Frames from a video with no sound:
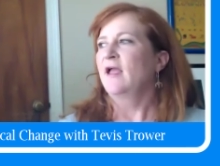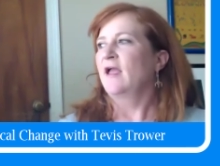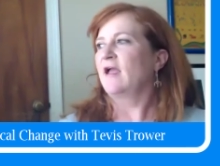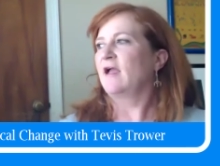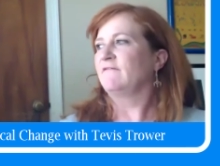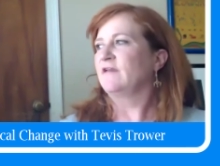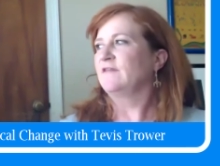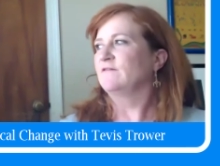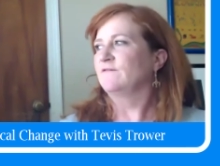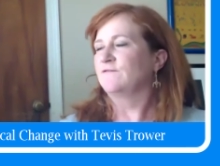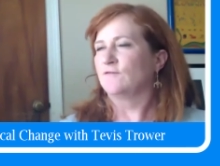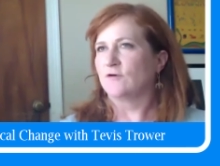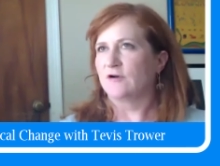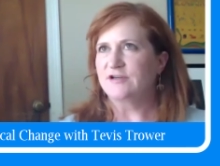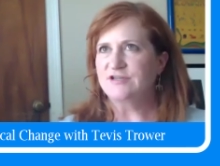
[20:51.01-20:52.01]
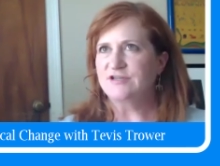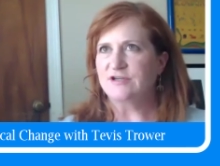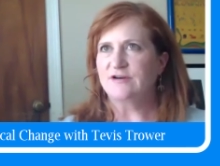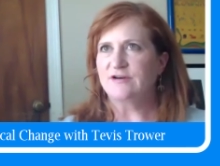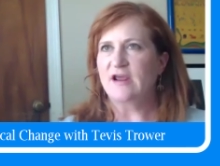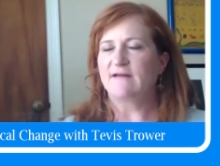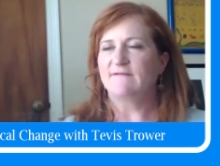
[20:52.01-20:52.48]
having the
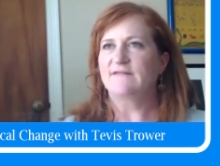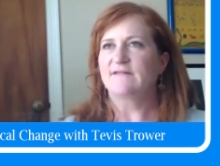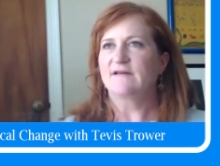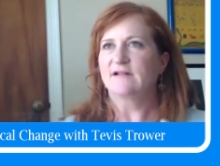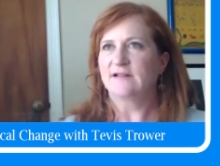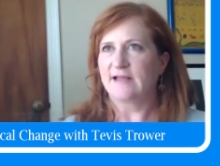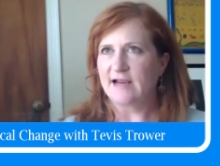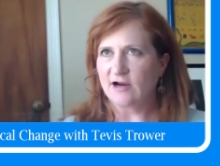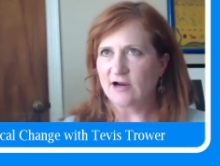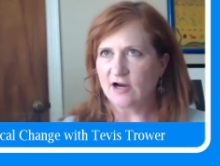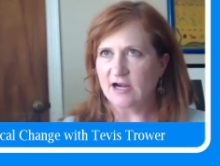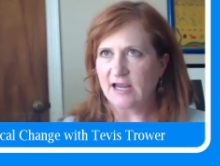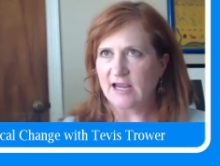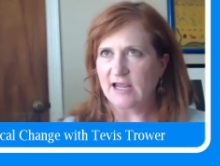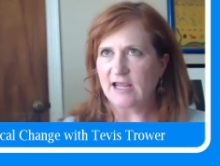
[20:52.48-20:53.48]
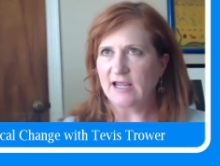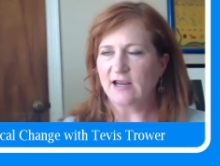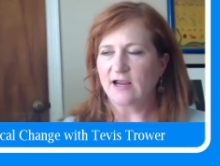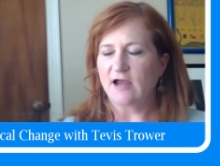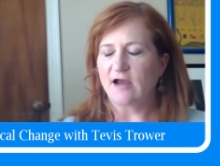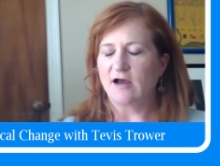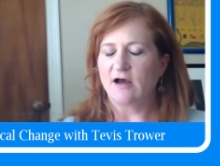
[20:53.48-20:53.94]
fortitude, having the
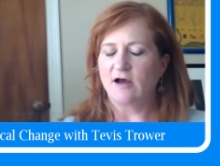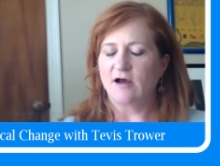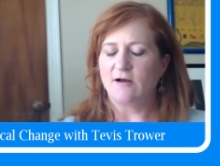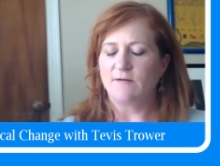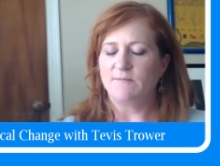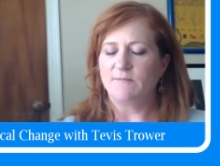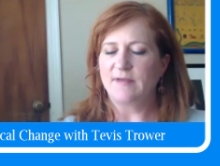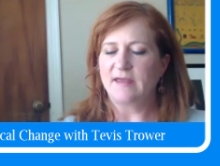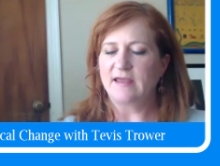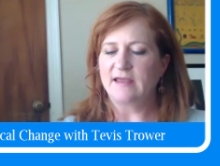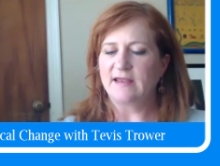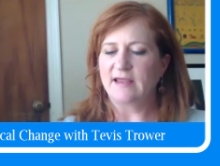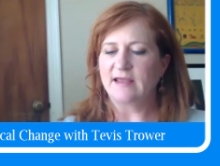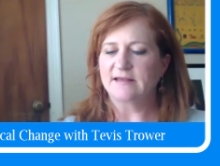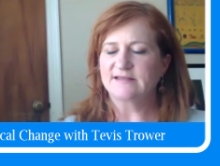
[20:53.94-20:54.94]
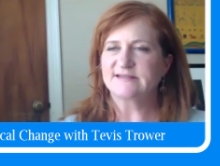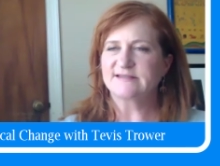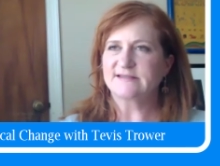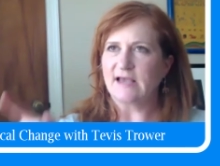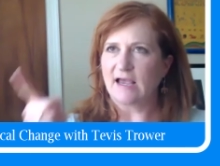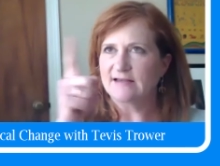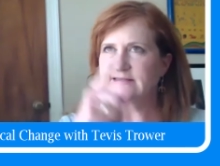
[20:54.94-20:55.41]
clarity,
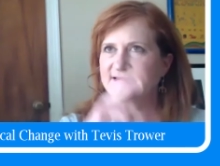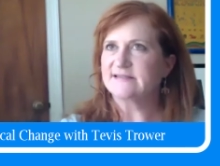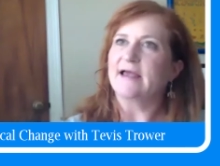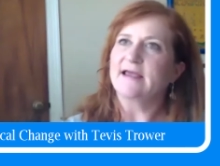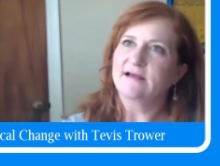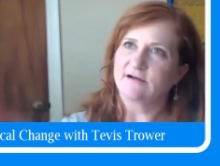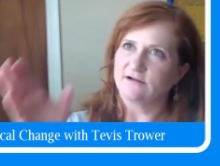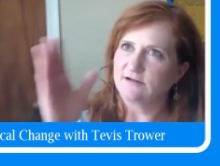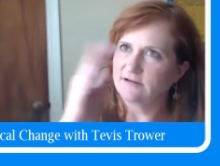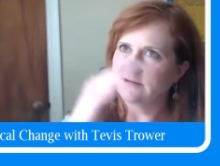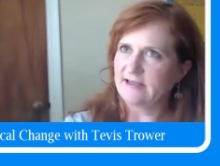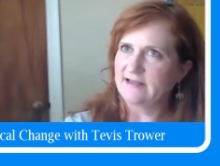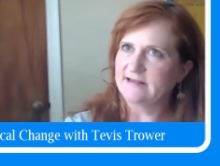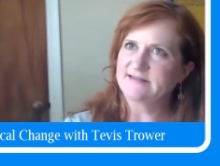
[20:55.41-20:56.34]
it's a cycle.